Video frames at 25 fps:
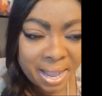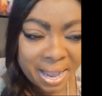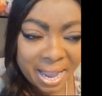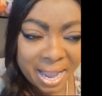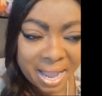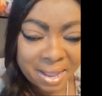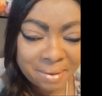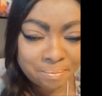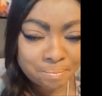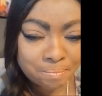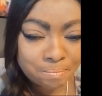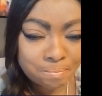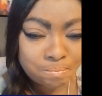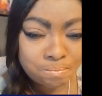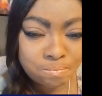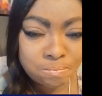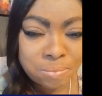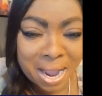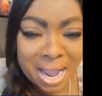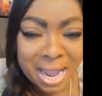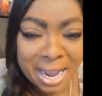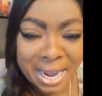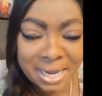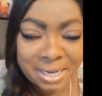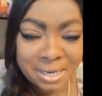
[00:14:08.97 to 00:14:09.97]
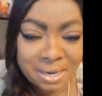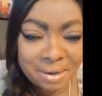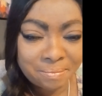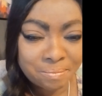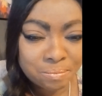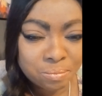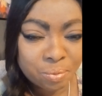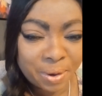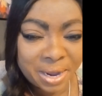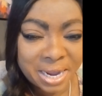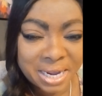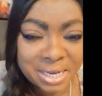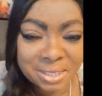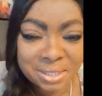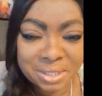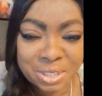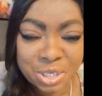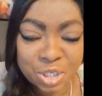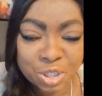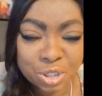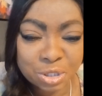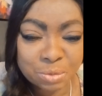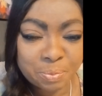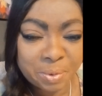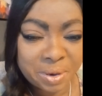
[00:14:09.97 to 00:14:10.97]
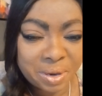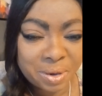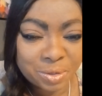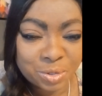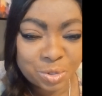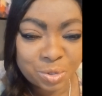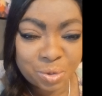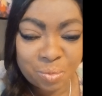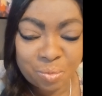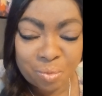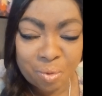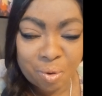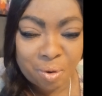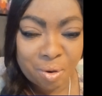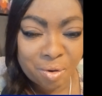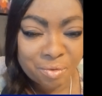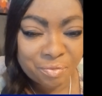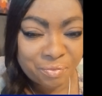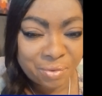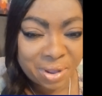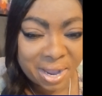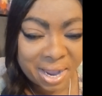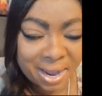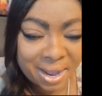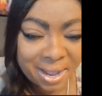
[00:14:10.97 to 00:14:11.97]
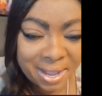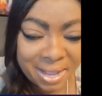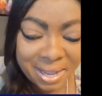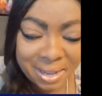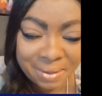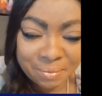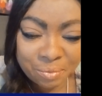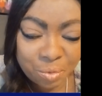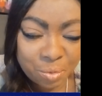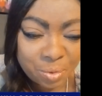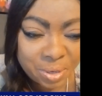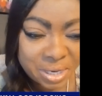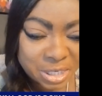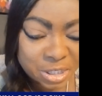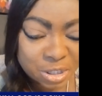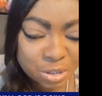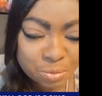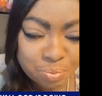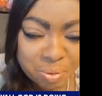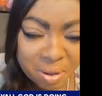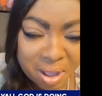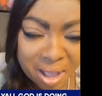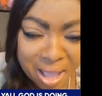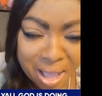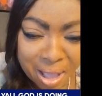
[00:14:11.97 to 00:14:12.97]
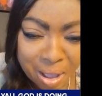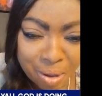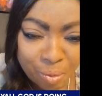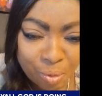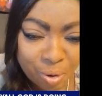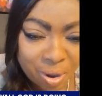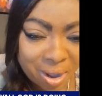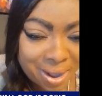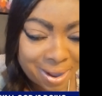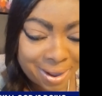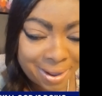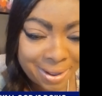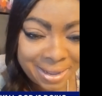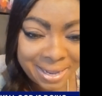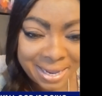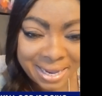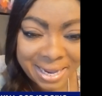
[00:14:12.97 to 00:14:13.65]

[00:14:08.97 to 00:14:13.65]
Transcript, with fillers: and bind and break this spirit spiritual warfare through his power.